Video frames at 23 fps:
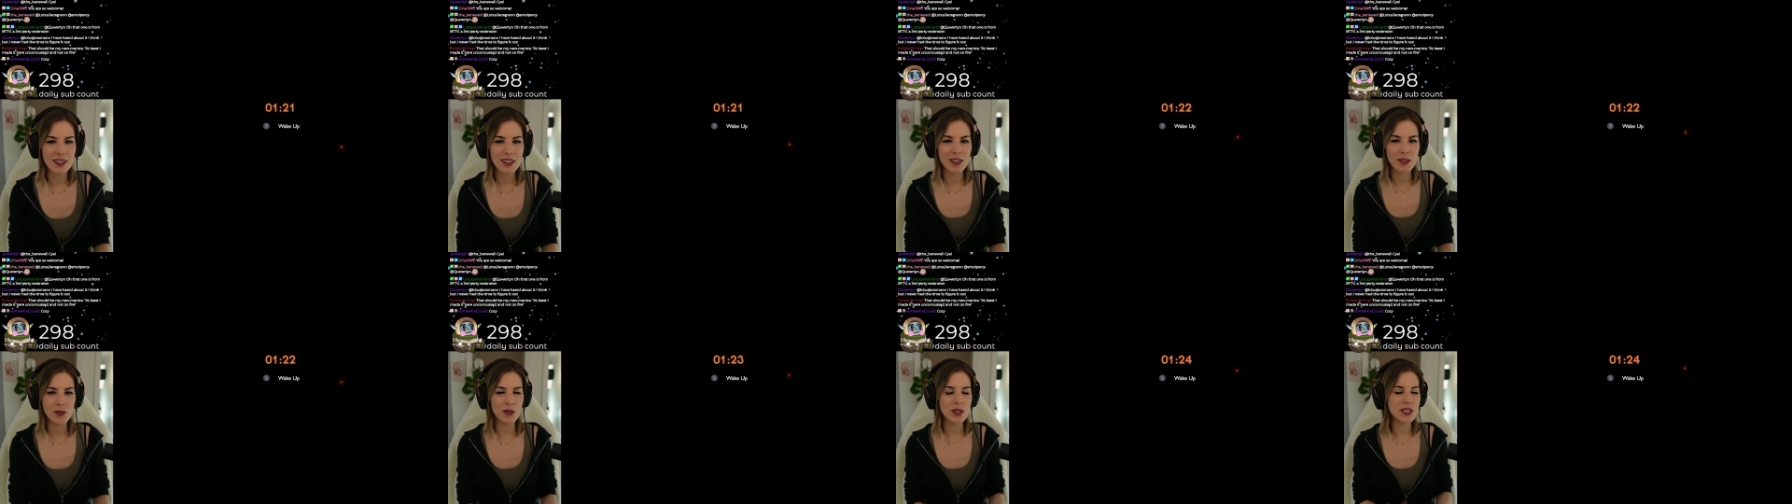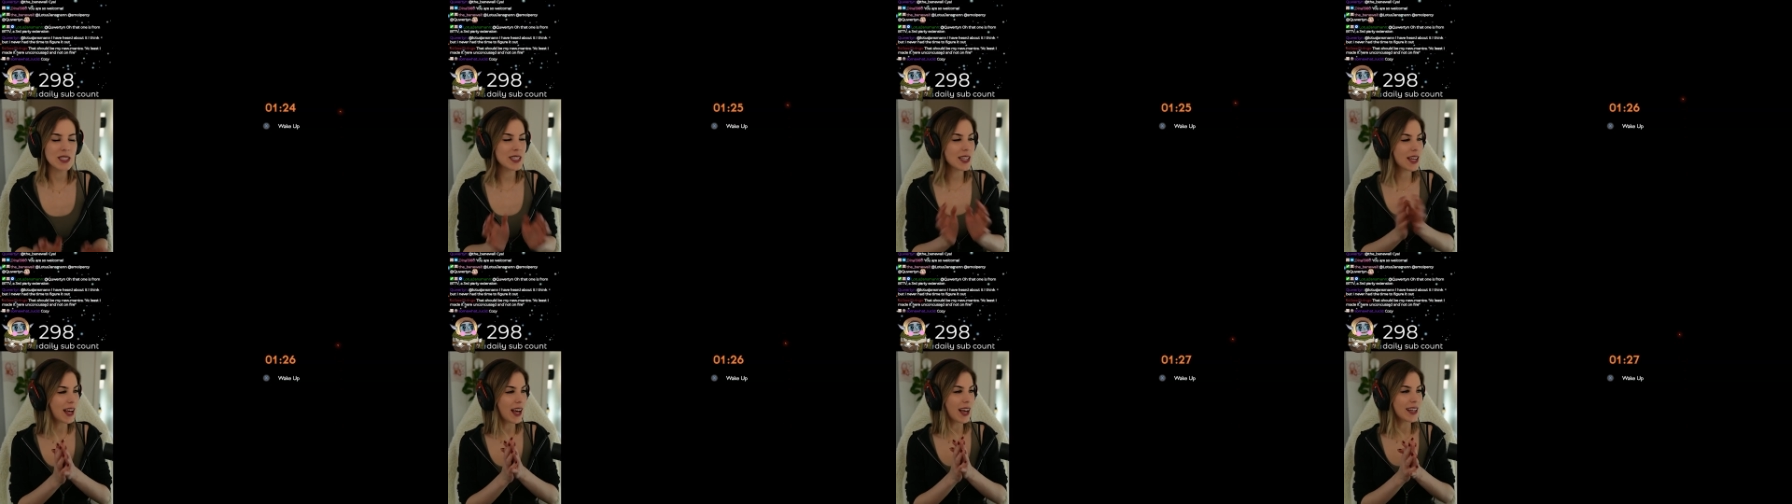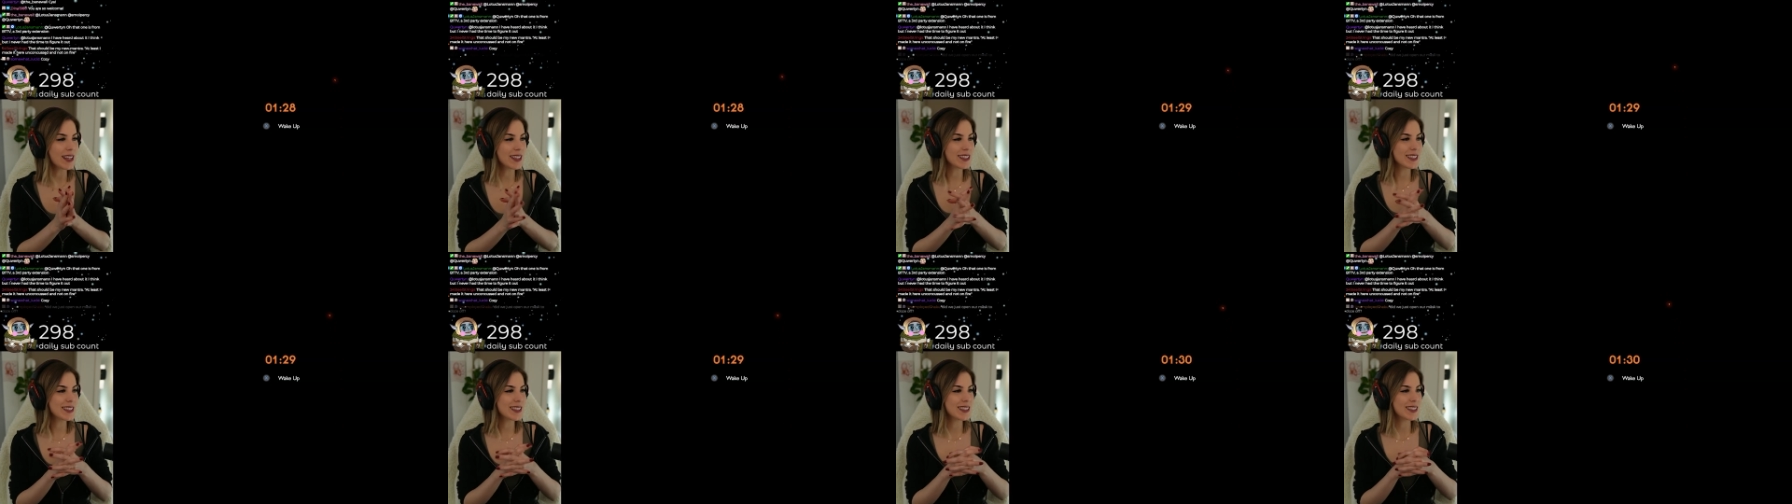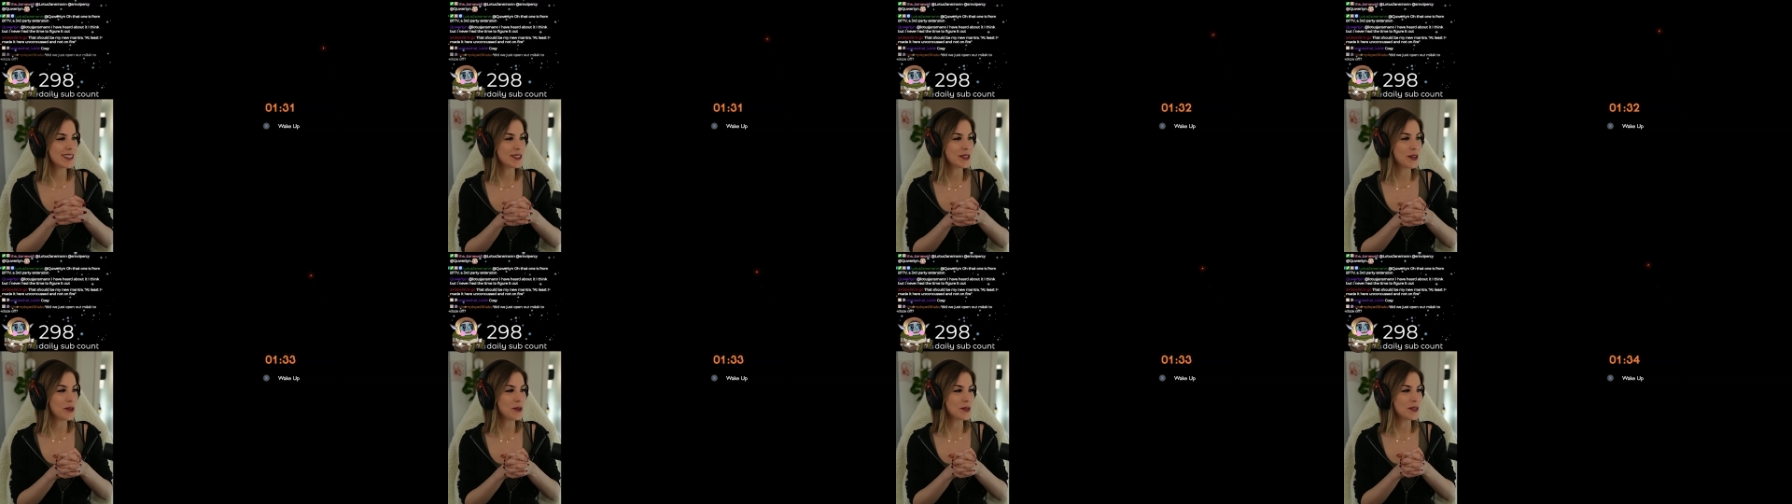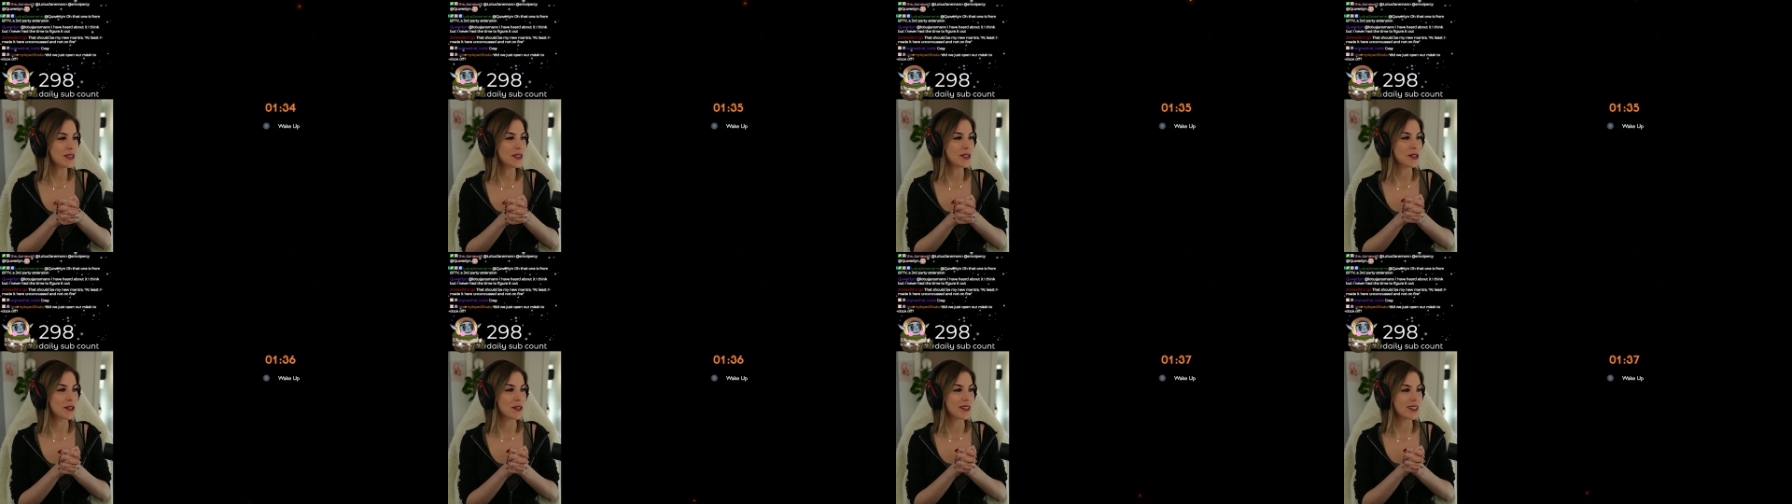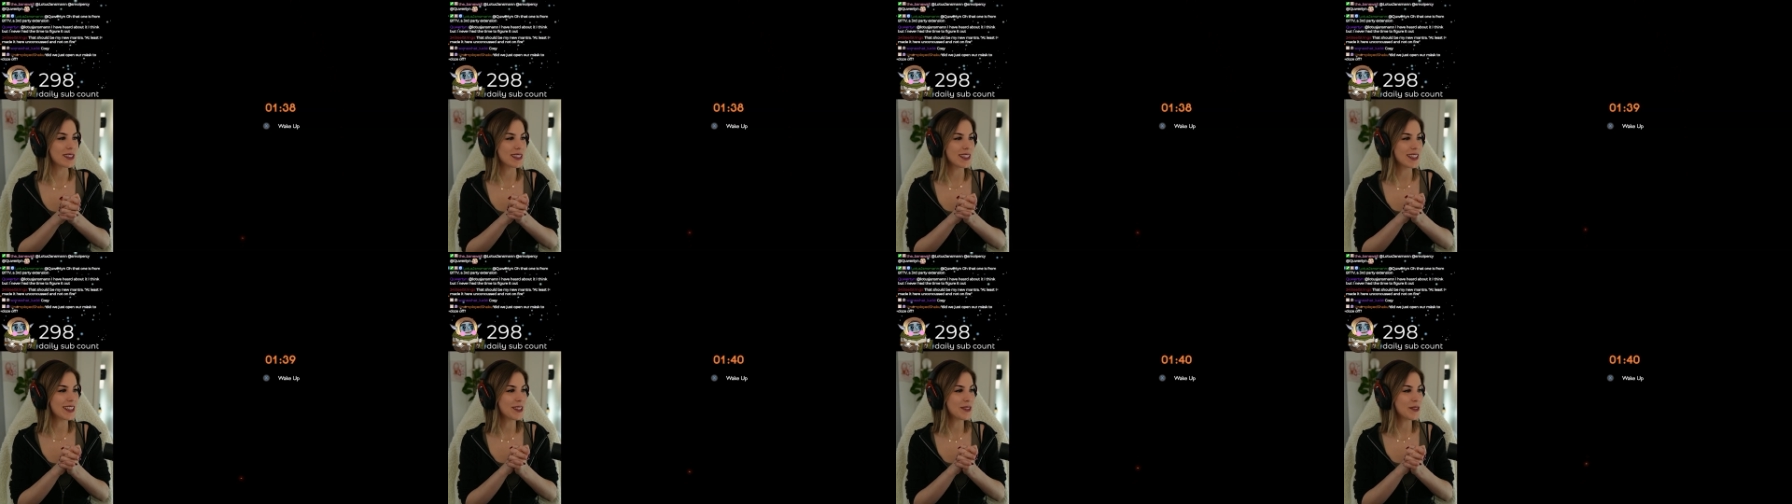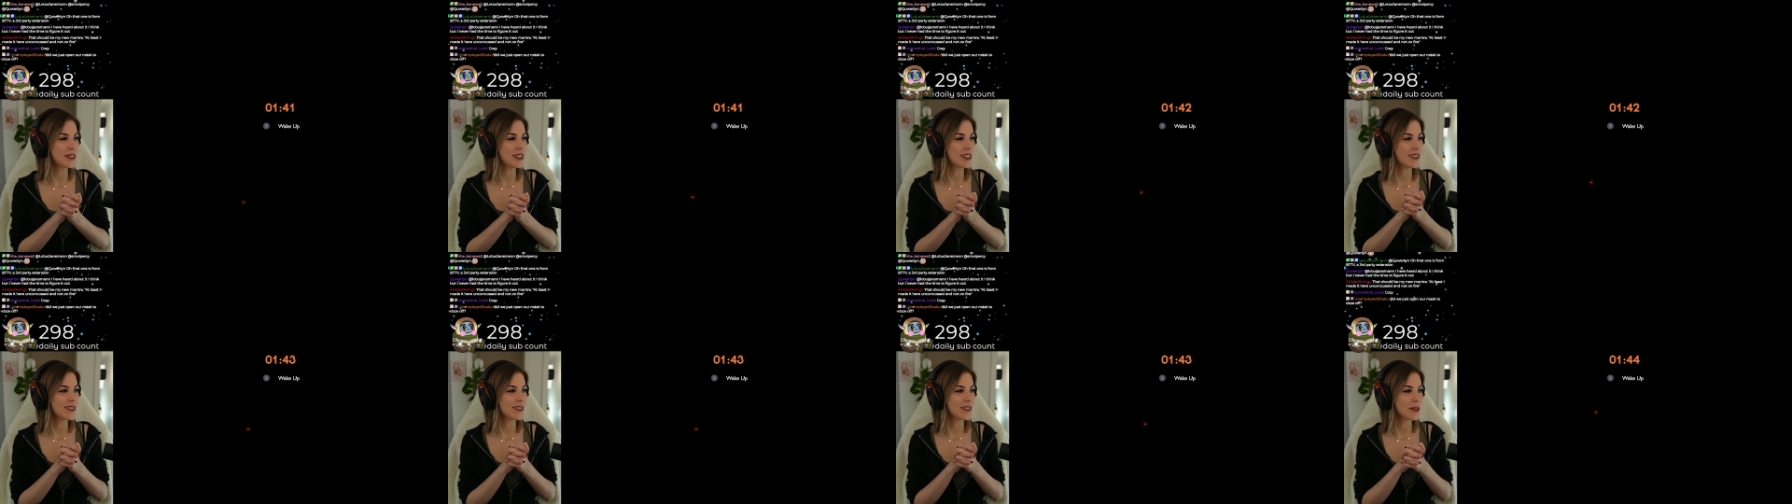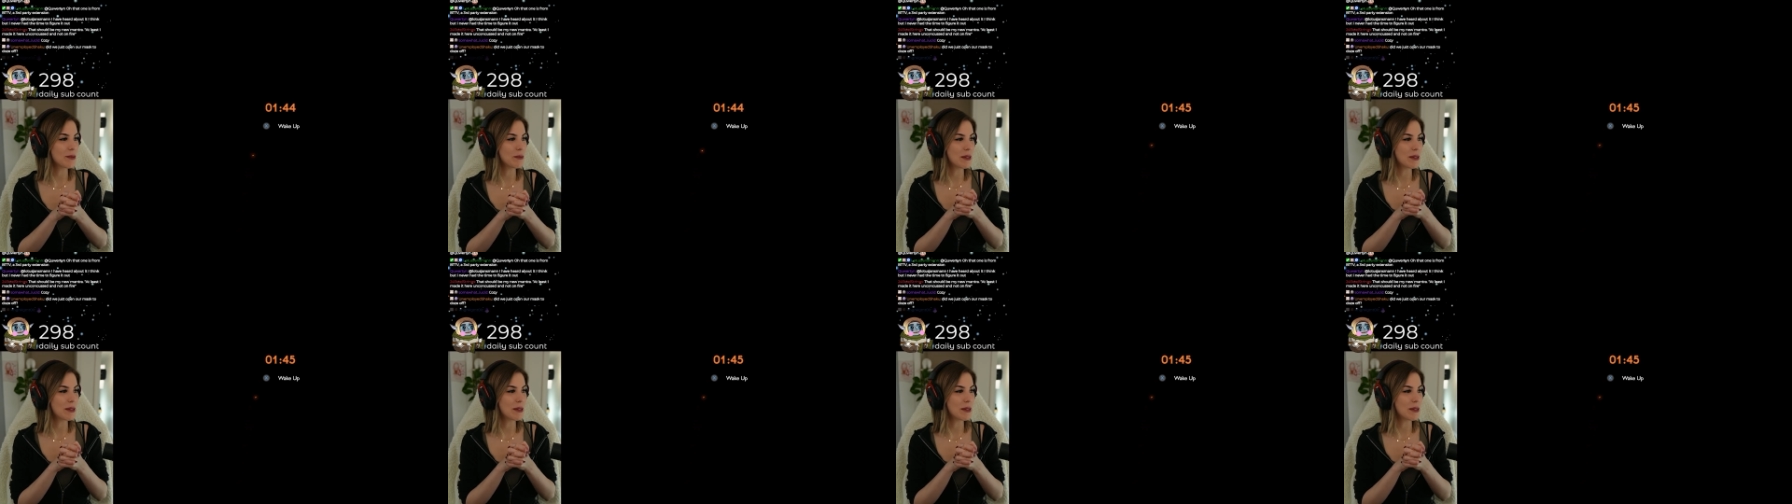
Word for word: What's the highest this goes to? Has anyone ever